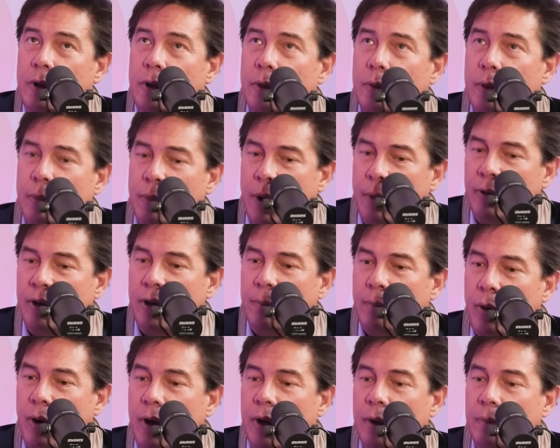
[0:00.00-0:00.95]
The
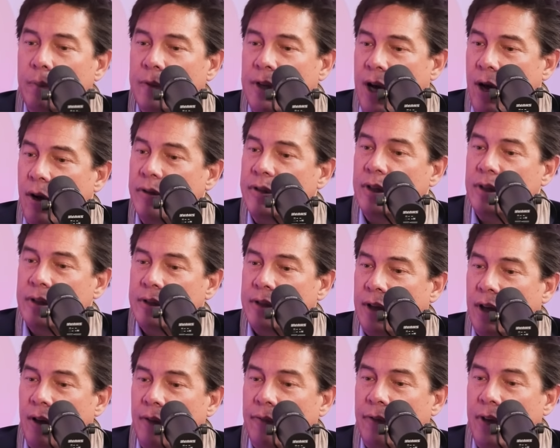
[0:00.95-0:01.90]
Republican Party touts
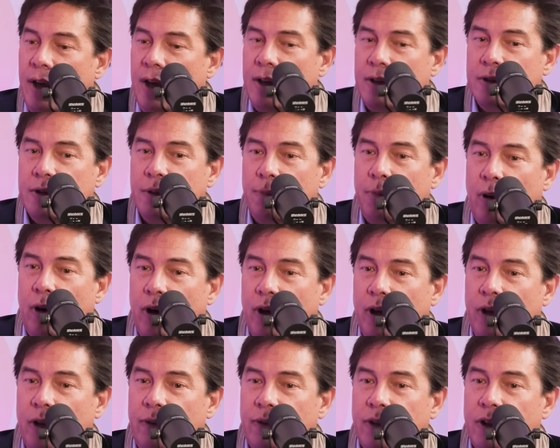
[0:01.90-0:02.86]
itself as the
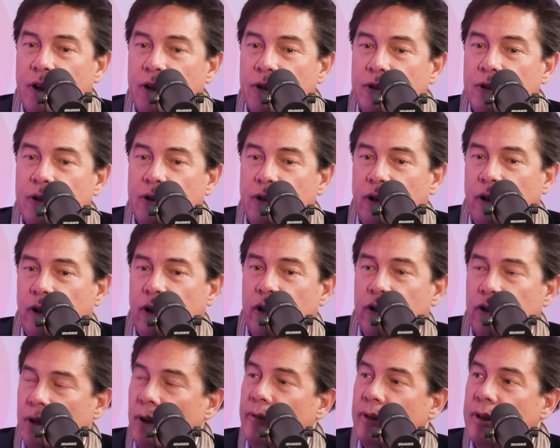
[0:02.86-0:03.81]
party of
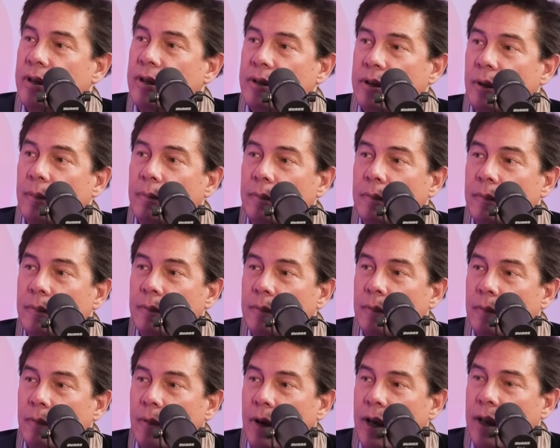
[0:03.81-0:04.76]
conservatism,
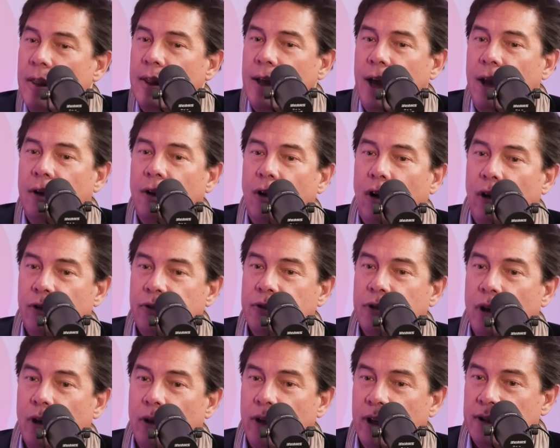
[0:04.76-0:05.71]
right? And that
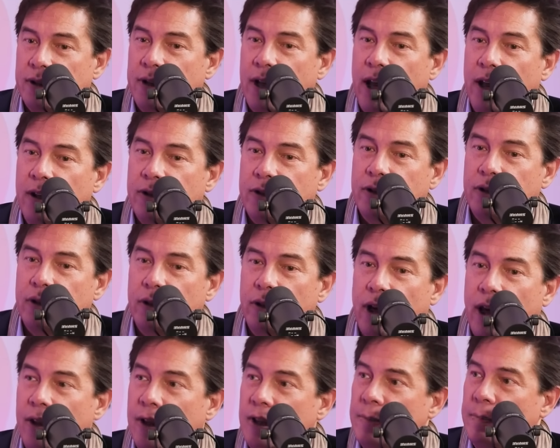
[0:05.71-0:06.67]
also extends to
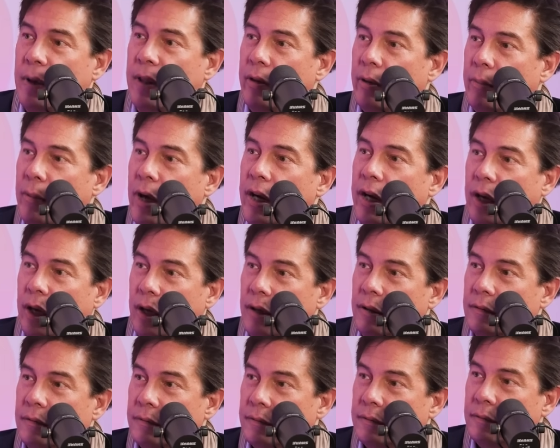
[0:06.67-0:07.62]
how they spend their money,
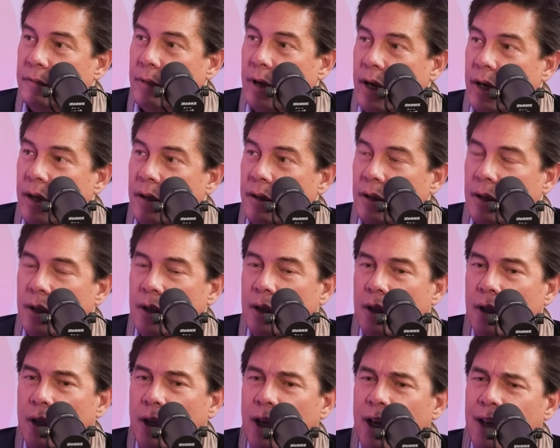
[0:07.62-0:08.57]
right?
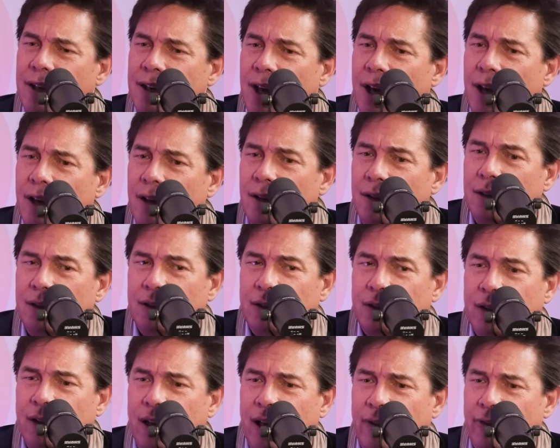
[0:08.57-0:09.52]
And yet
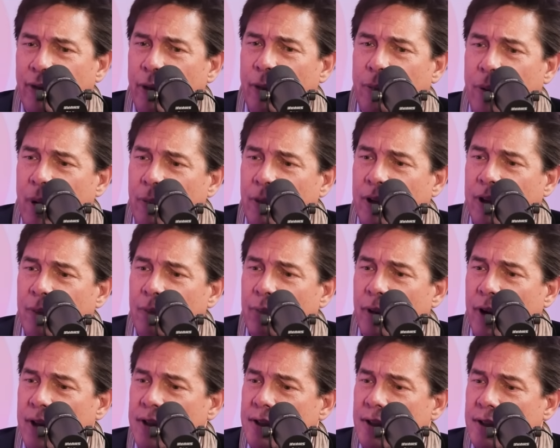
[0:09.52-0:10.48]
every Republican
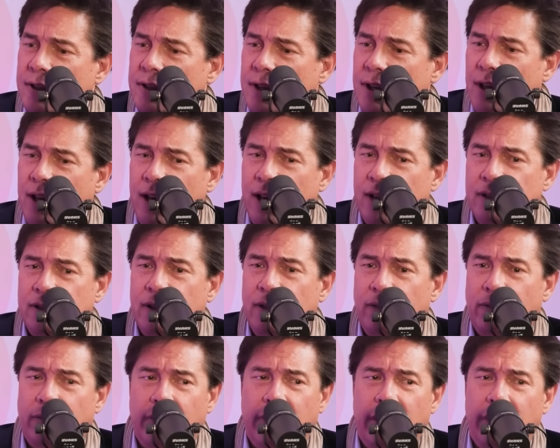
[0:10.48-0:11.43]
presidency has
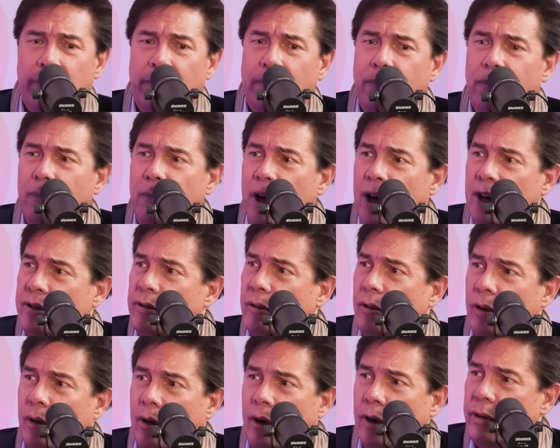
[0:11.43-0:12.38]
run a much
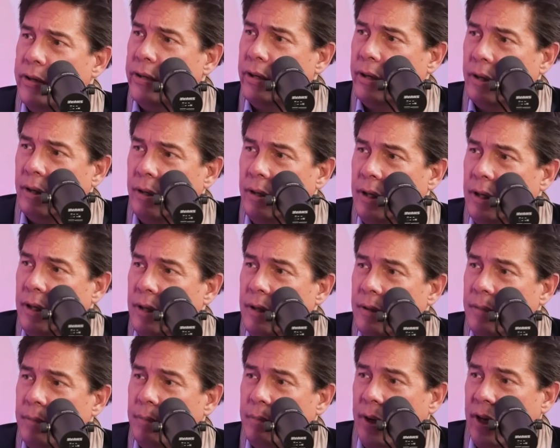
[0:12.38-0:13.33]
larger
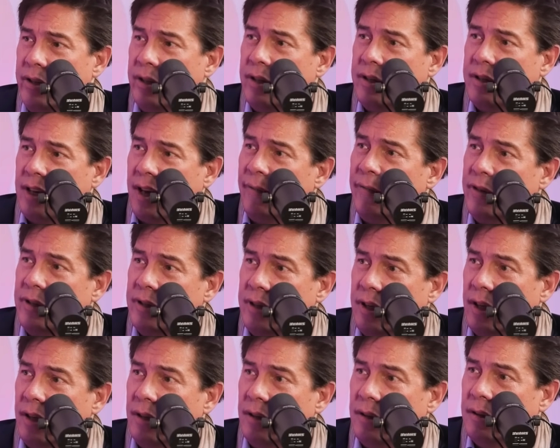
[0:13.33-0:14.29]
budget
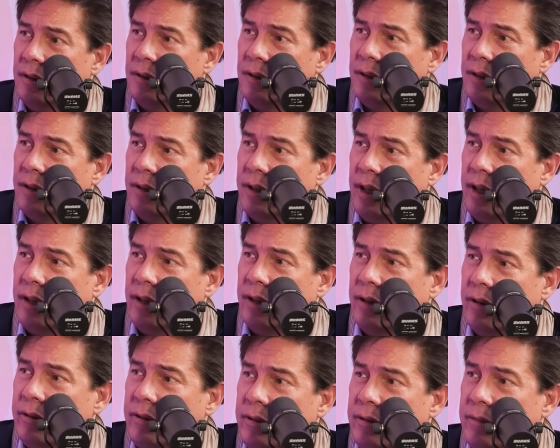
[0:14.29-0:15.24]
deficit than
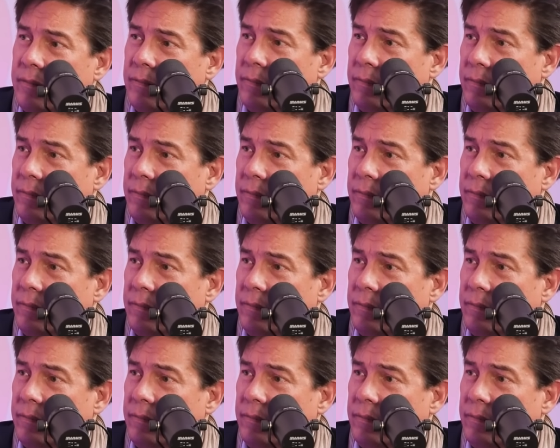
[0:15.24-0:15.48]
their